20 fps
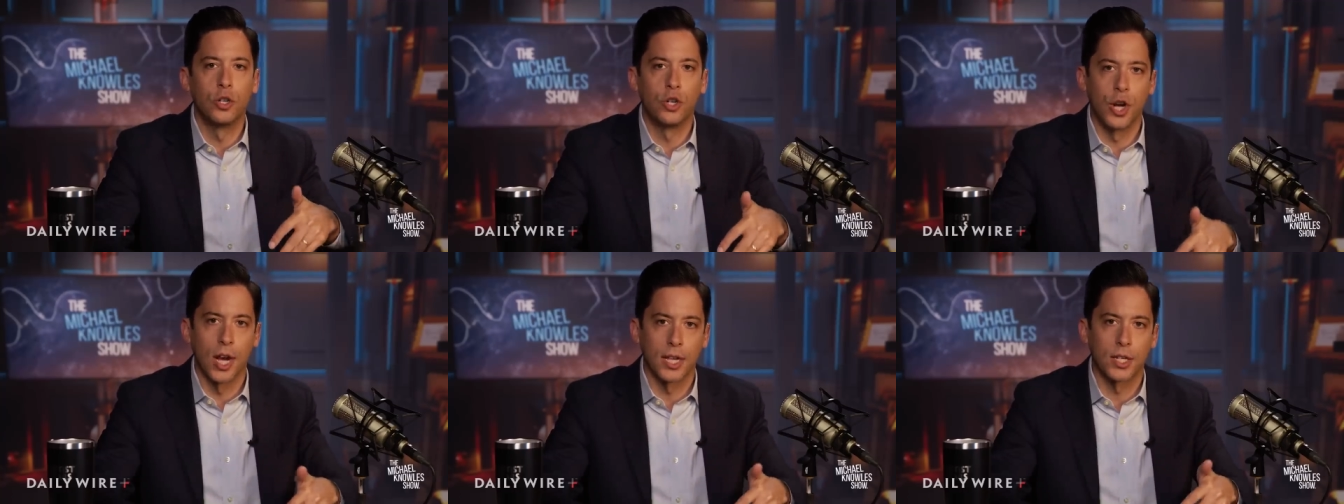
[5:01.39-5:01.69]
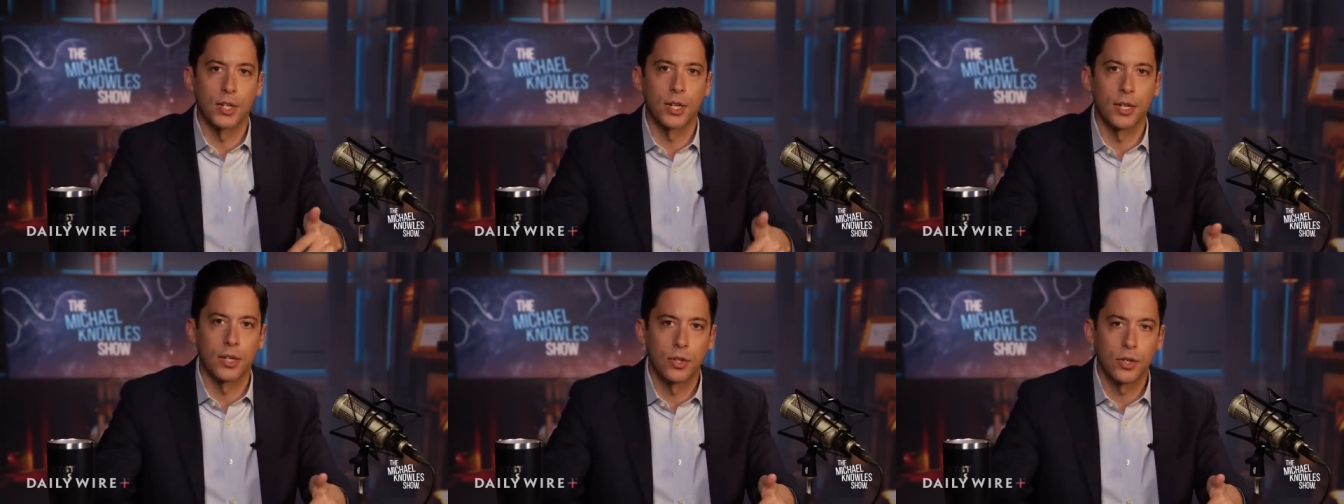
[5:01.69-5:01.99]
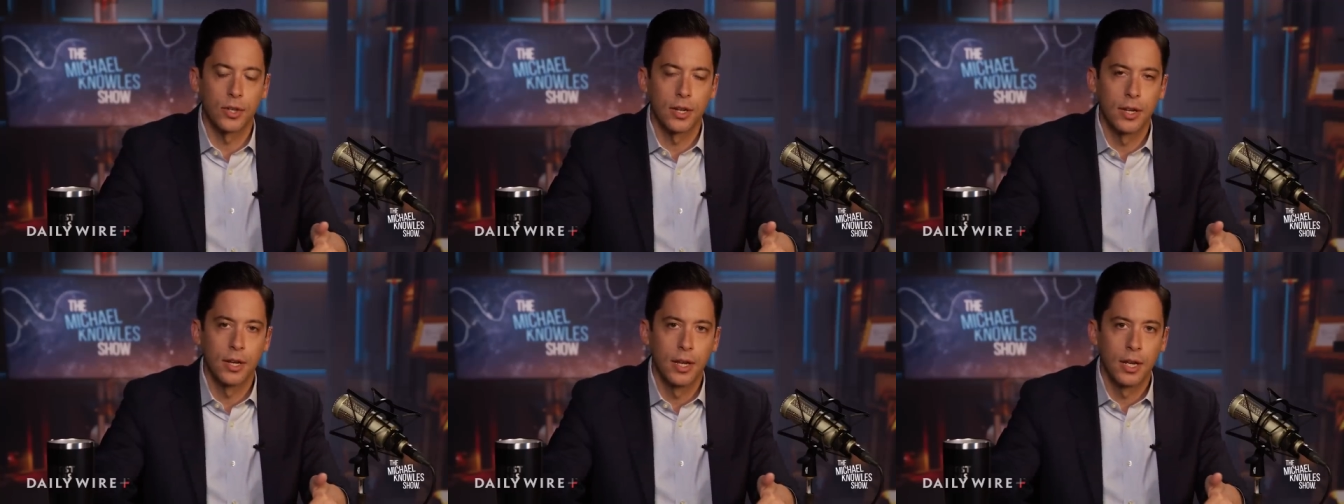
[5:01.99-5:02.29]

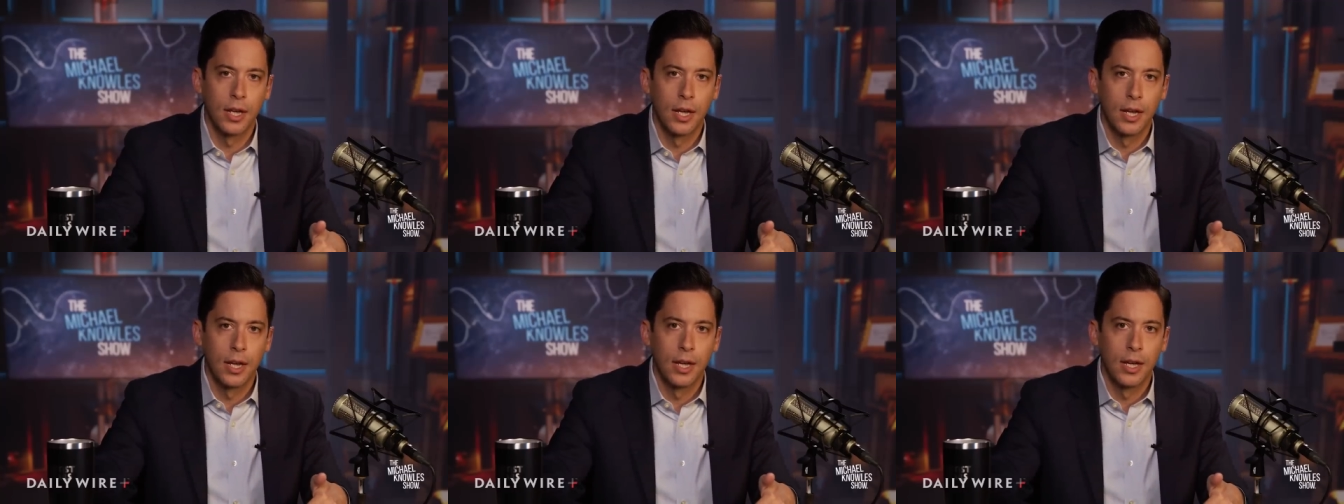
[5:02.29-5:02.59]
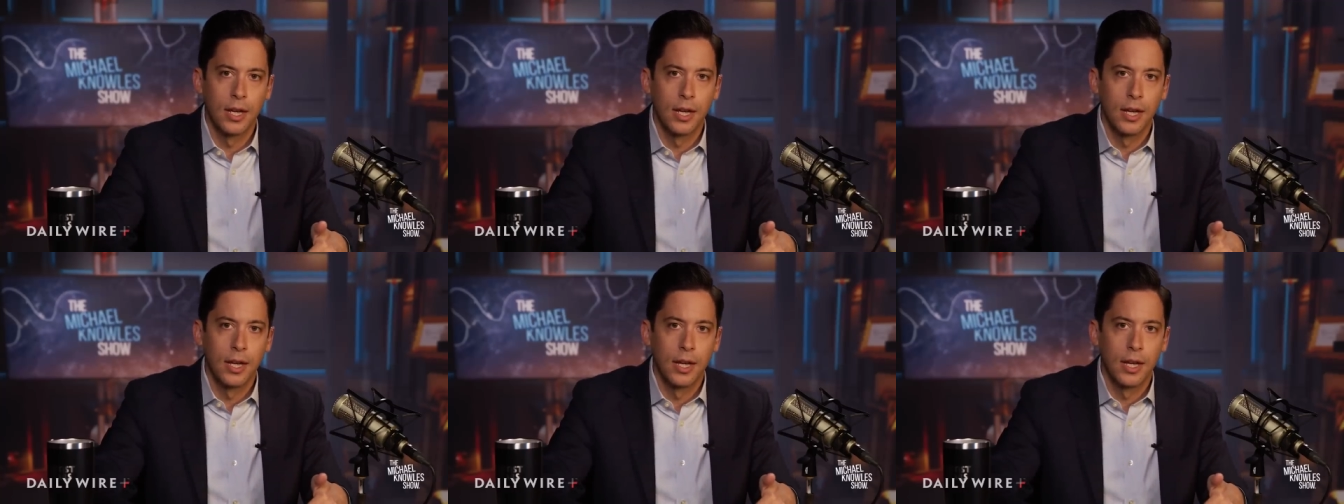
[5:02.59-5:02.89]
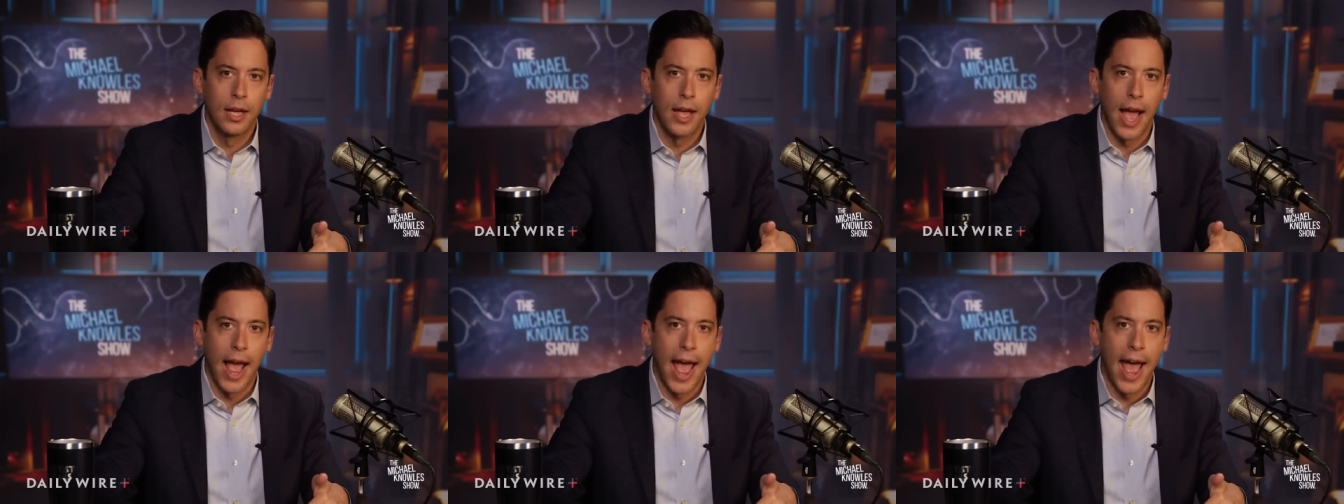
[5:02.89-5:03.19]
justice.
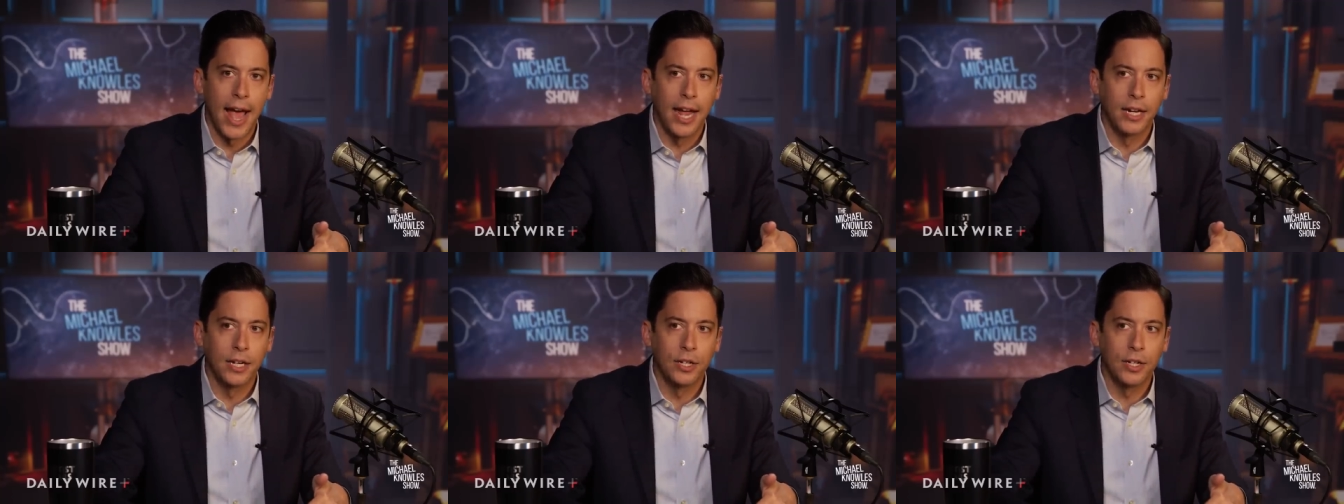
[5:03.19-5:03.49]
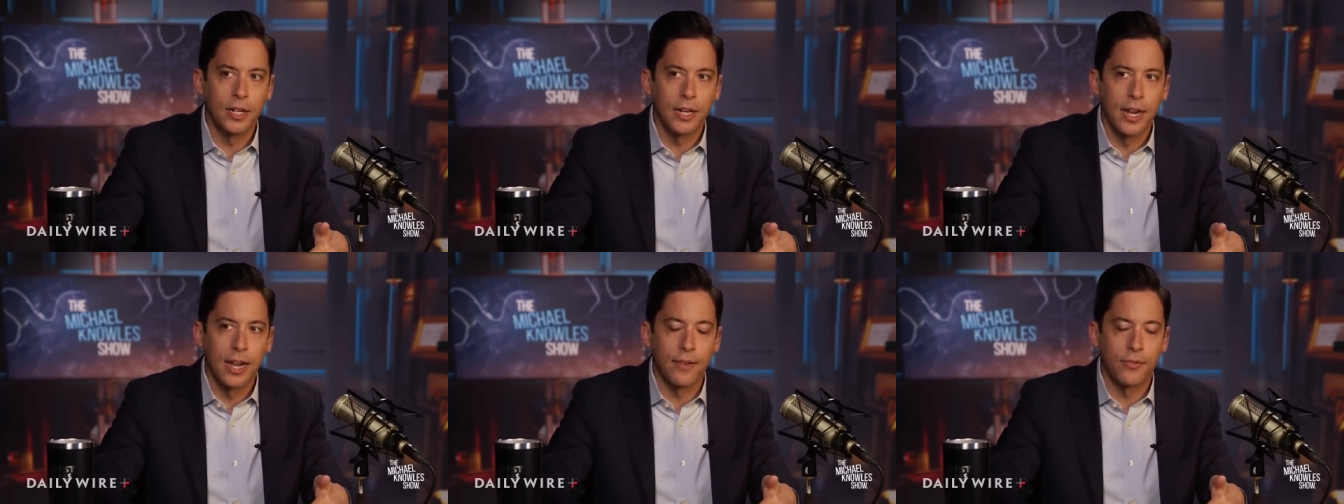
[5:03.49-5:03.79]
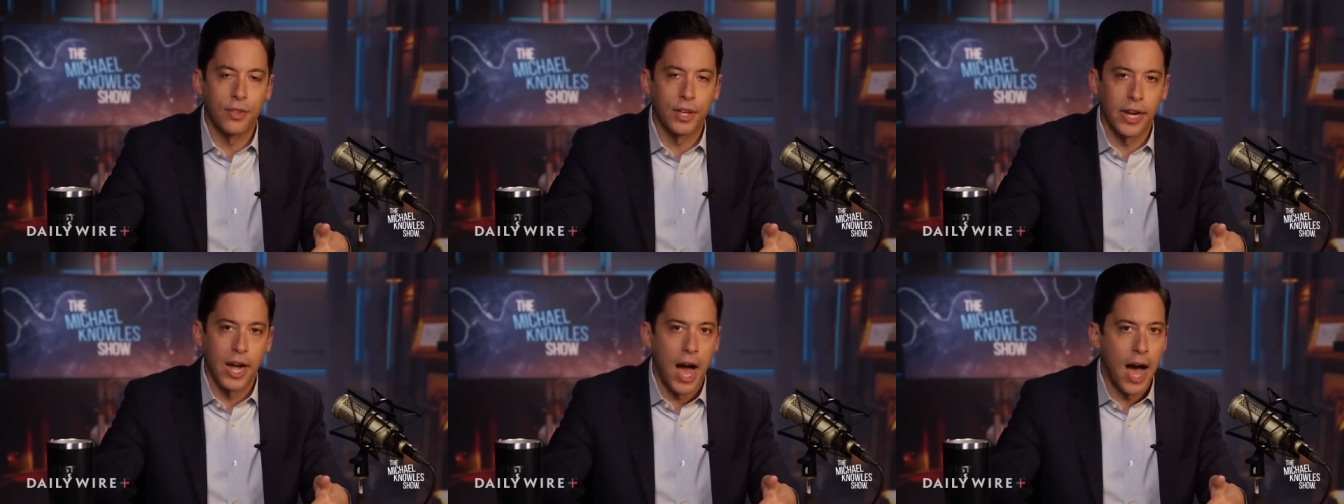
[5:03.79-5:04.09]
And
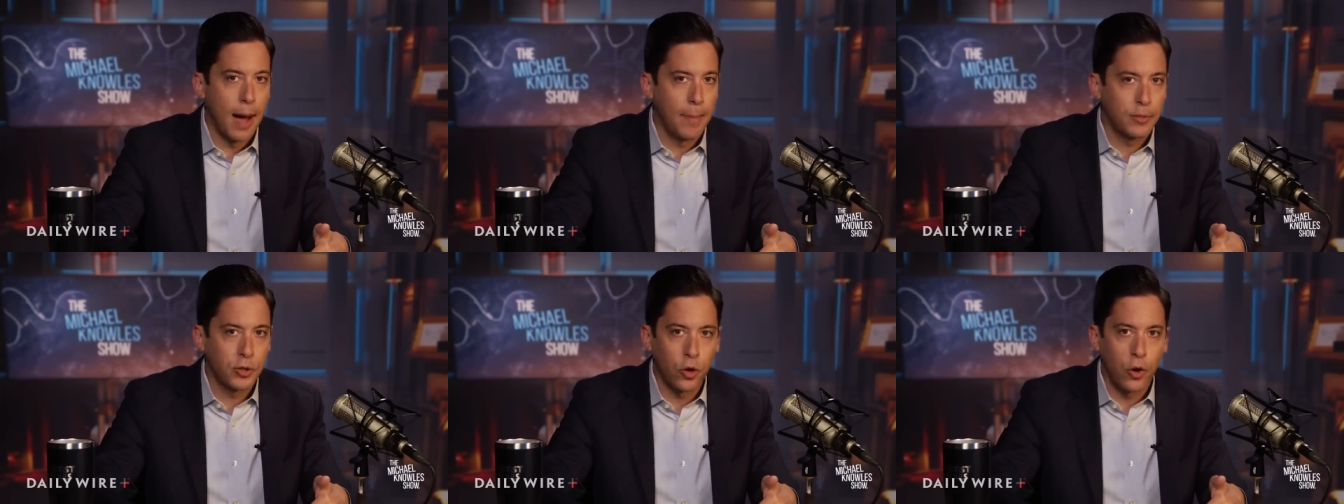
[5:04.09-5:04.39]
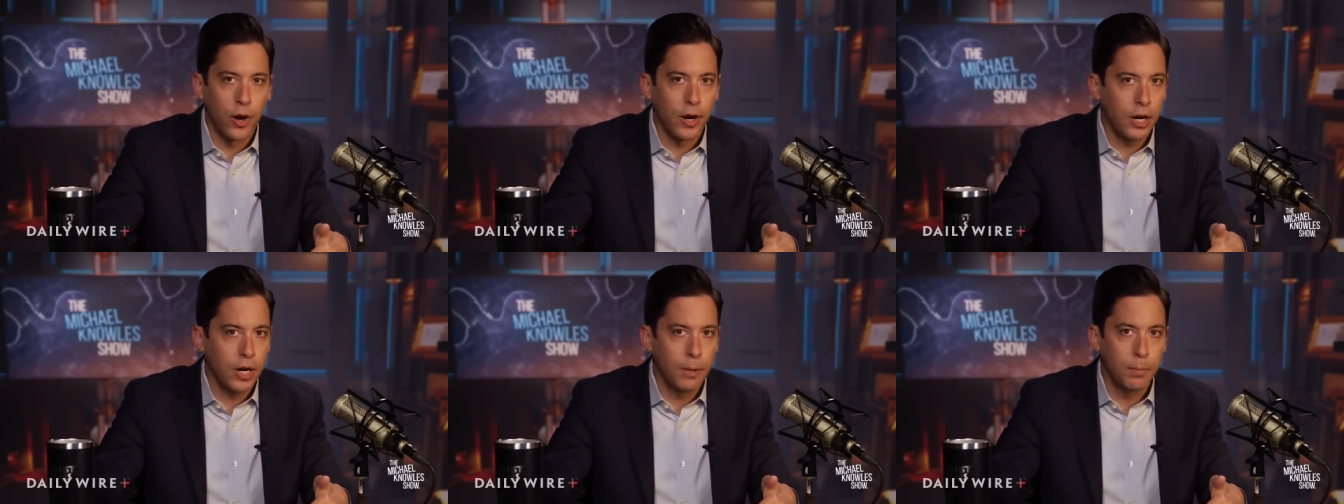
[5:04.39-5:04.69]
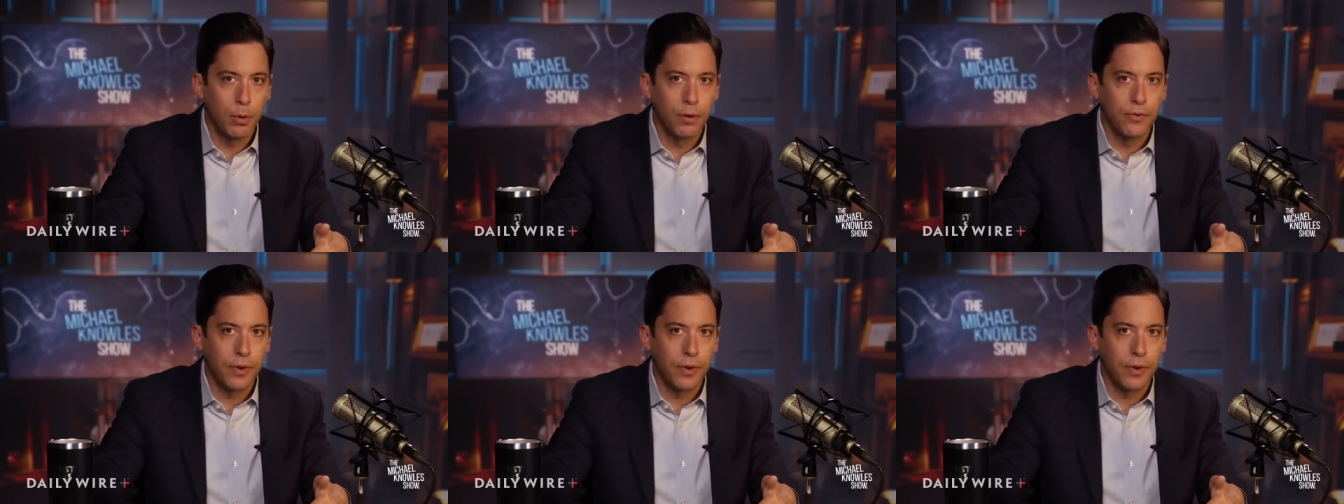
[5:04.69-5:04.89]
if the cops aren't going to